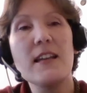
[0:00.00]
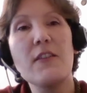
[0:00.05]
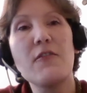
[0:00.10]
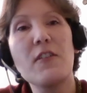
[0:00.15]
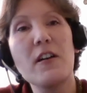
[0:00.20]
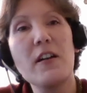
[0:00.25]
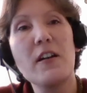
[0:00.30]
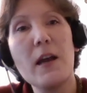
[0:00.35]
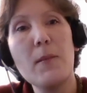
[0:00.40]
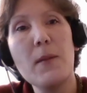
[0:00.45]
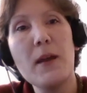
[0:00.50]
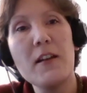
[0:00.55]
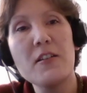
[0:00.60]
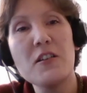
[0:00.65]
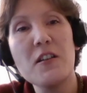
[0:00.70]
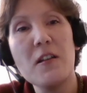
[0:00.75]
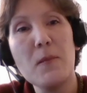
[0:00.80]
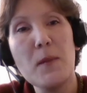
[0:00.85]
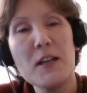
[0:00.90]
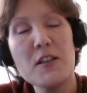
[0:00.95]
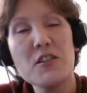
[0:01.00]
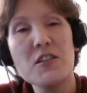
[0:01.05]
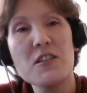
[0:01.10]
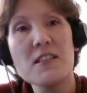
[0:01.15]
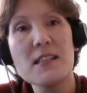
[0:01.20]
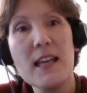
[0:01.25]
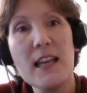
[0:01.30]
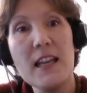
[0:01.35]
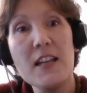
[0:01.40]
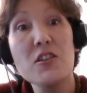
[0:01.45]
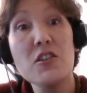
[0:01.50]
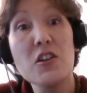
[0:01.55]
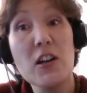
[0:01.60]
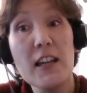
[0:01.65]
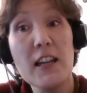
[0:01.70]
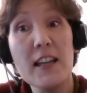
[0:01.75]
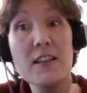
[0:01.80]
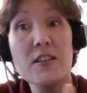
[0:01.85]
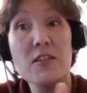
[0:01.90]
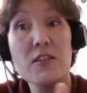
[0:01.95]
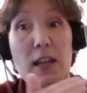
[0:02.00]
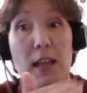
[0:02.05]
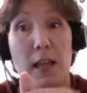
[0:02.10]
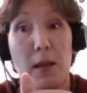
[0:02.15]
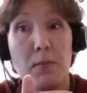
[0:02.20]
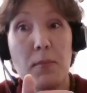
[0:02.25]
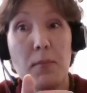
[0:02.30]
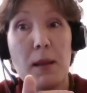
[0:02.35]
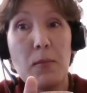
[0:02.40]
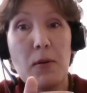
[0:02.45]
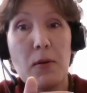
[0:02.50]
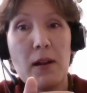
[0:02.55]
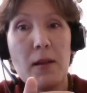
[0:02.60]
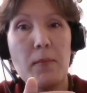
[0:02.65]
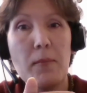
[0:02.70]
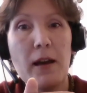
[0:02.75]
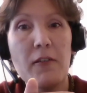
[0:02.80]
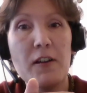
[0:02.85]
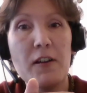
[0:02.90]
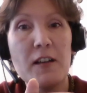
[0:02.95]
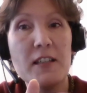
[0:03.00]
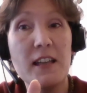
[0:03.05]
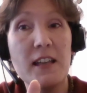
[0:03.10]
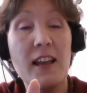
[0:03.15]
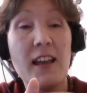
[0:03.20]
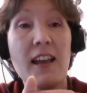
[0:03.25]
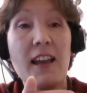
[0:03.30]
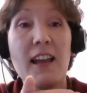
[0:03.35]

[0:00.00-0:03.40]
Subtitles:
different dimensions interlink to keep people in poverty